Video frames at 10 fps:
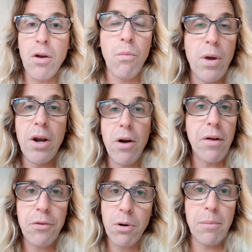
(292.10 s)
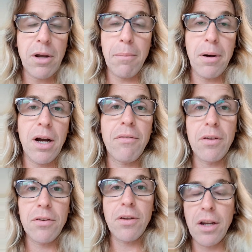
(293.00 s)
we don't have to worry about
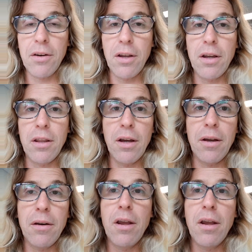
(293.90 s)
Apophis, I can tell you that.